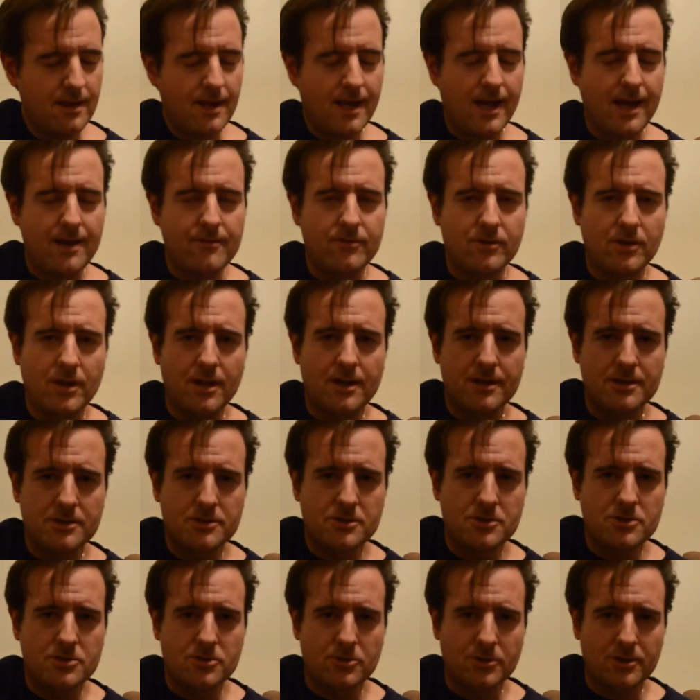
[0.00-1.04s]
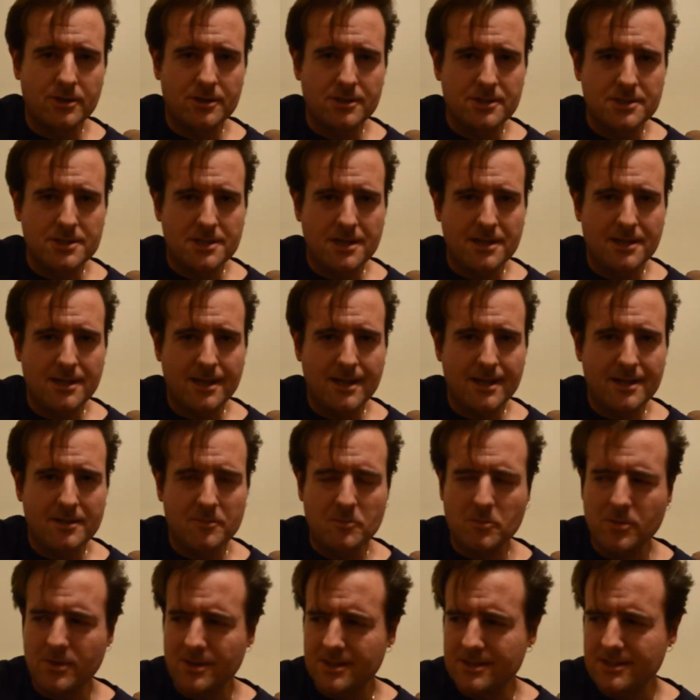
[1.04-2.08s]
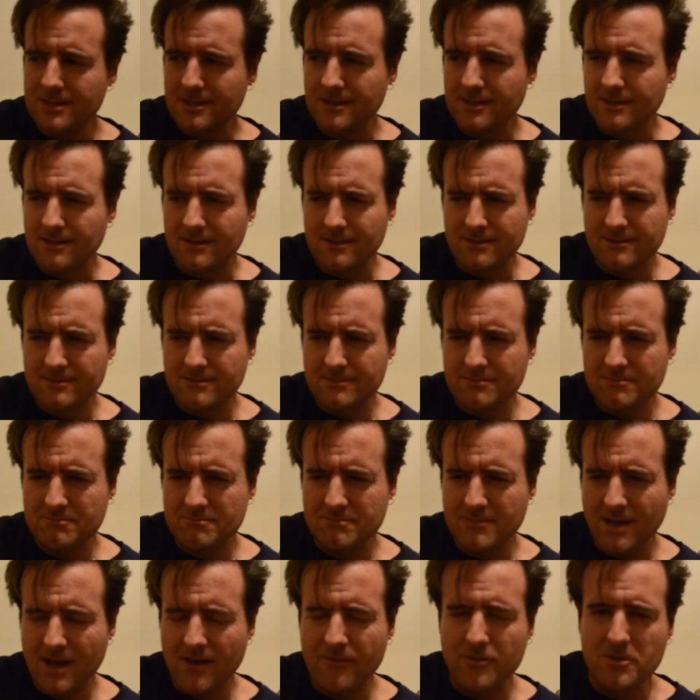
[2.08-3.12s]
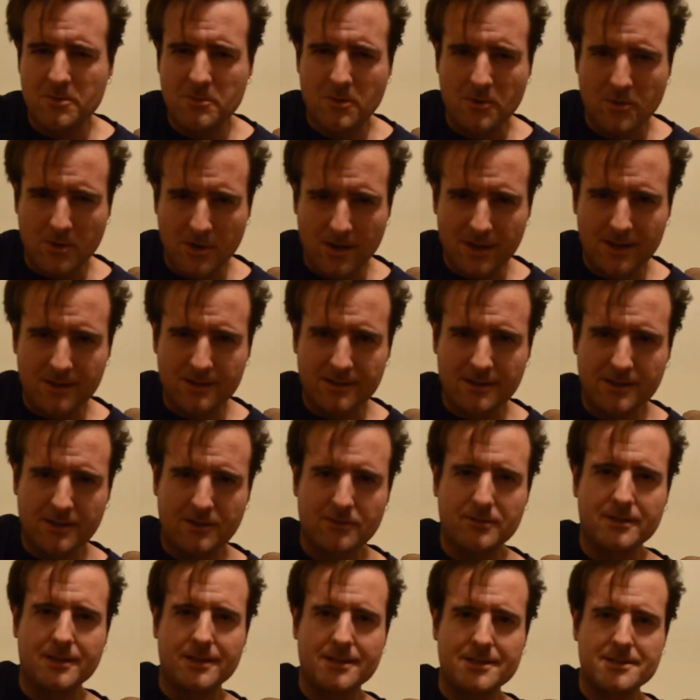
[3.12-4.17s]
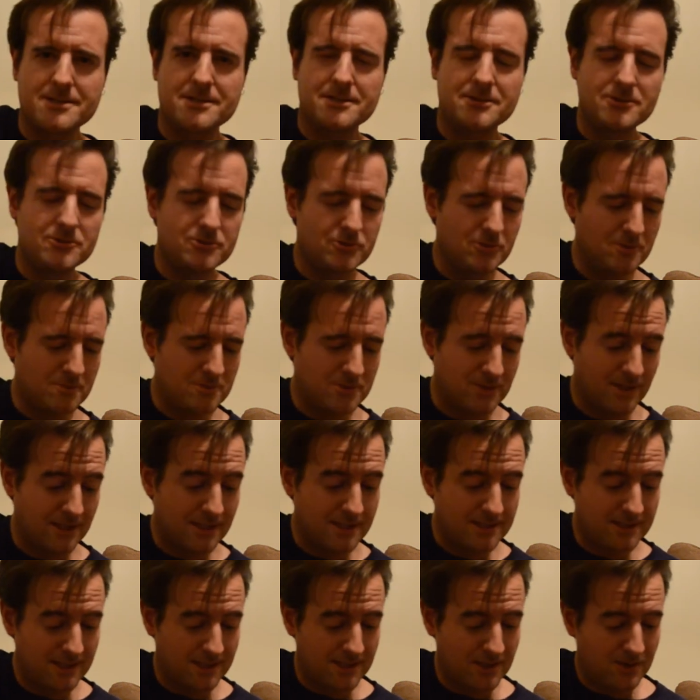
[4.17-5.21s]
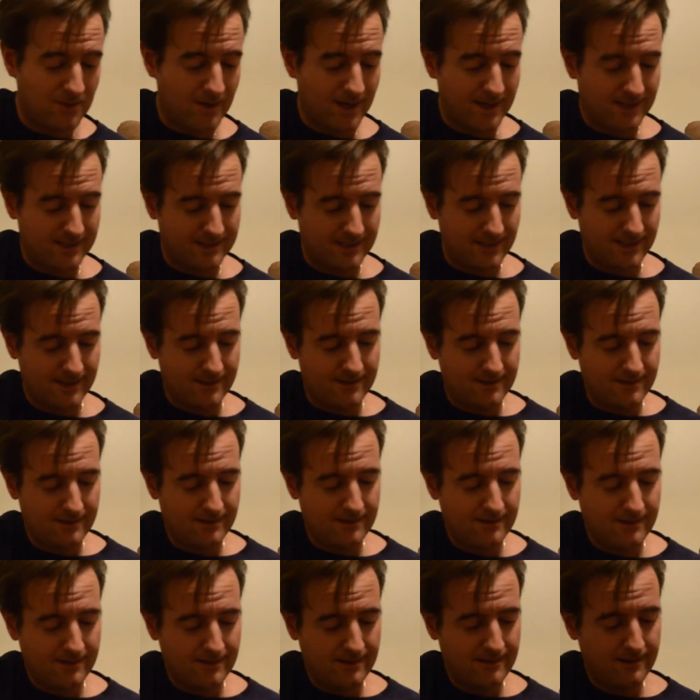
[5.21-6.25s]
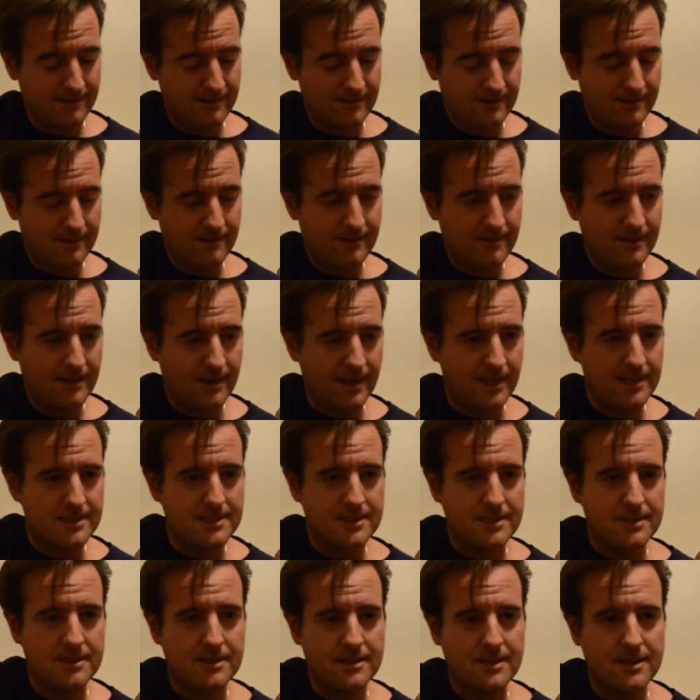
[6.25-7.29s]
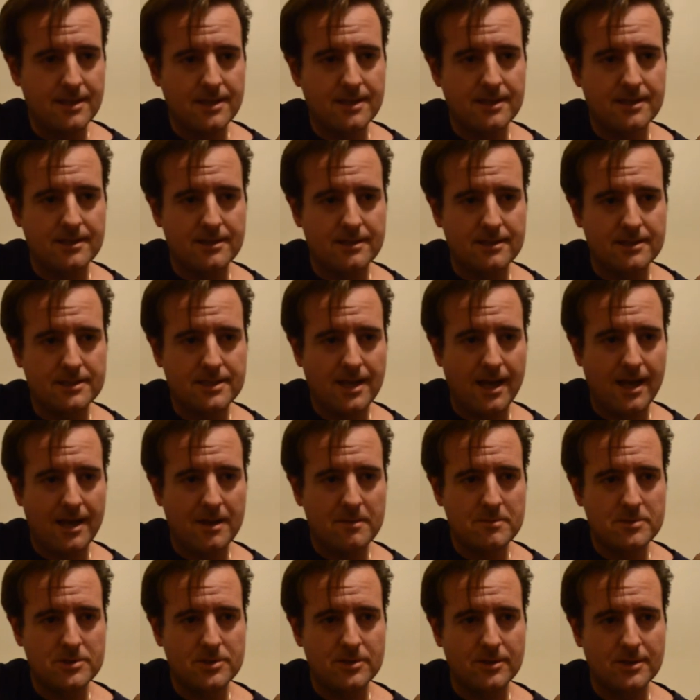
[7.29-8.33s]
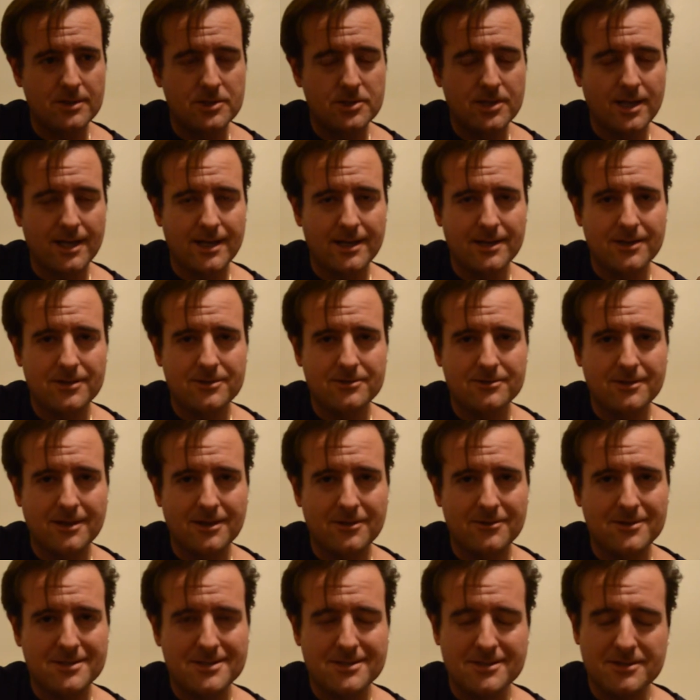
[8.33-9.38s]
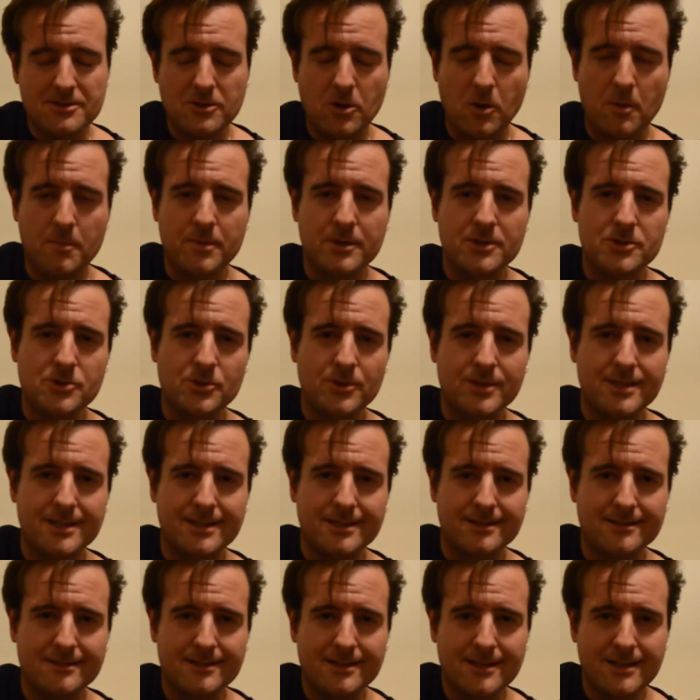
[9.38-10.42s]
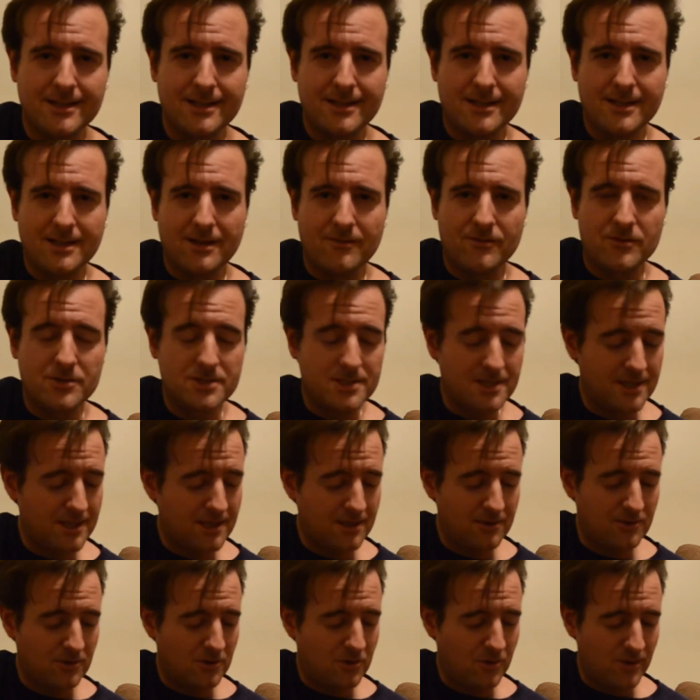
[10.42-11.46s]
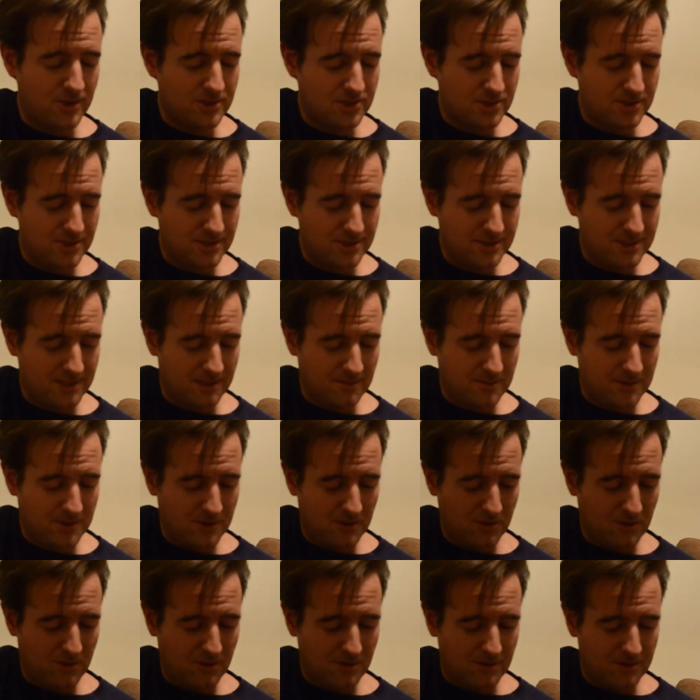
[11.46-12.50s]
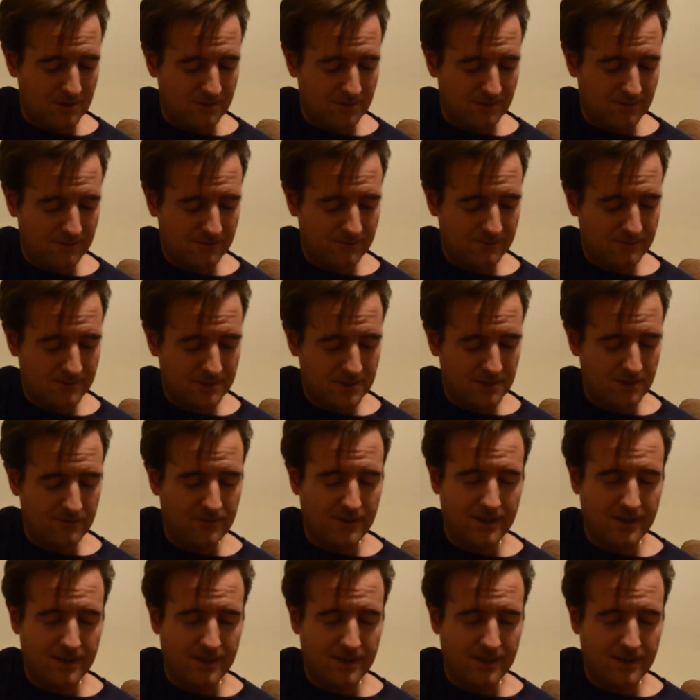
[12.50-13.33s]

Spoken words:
have a lot of tutorials on that, but half of them are wrong, like everything else on YouTube. So I'm going to take a crack at that. It's in the tabs. You can check it out. Anyways, hope you enjoyed it. If there's any other questions, let me know. I'll see if